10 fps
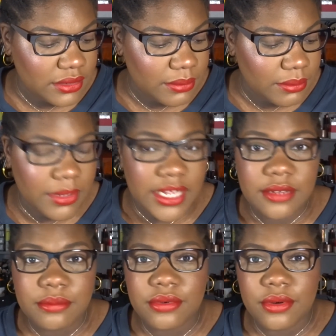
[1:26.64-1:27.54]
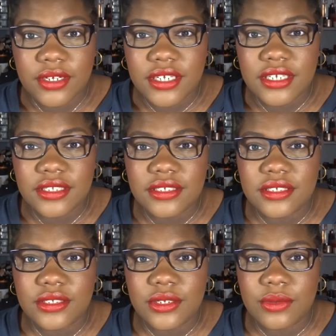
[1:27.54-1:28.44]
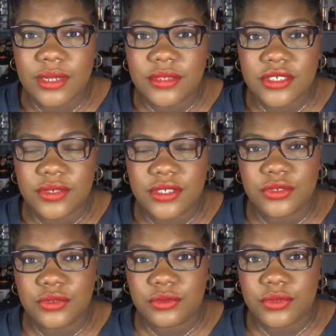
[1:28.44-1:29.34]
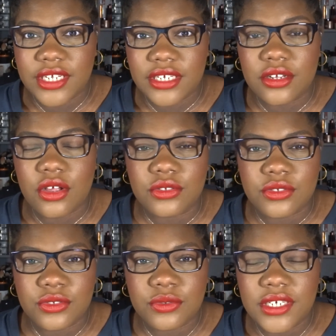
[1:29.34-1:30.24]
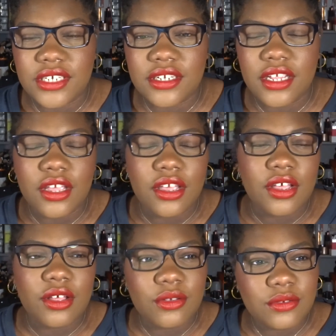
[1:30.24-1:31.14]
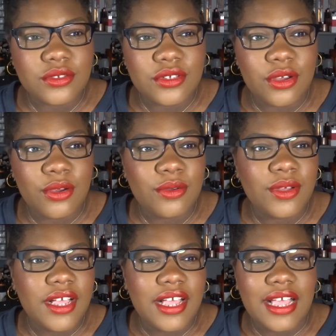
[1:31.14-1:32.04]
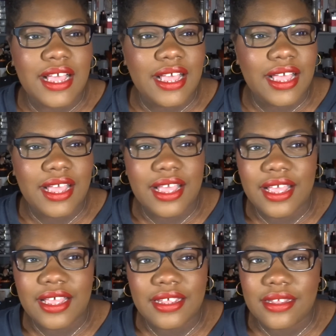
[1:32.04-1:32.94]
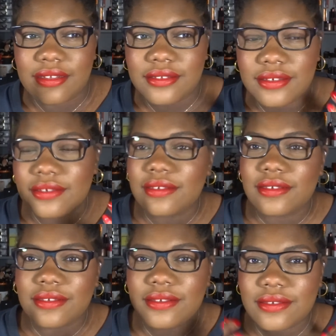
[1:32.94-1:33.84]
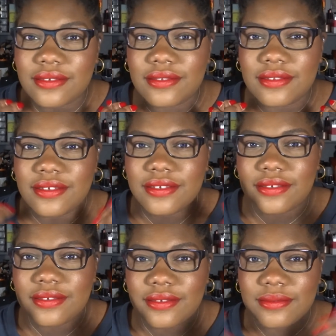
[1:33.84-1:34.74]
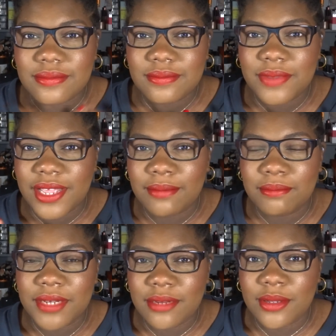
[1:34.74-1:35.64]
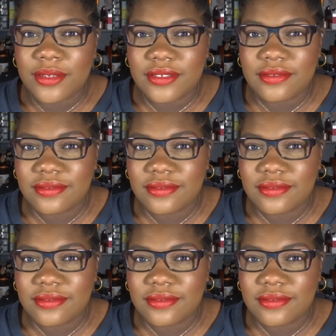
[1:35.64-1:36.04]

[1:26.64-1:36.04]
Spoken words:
my products, so I'm just going to write it on screen. Also, this is a minimal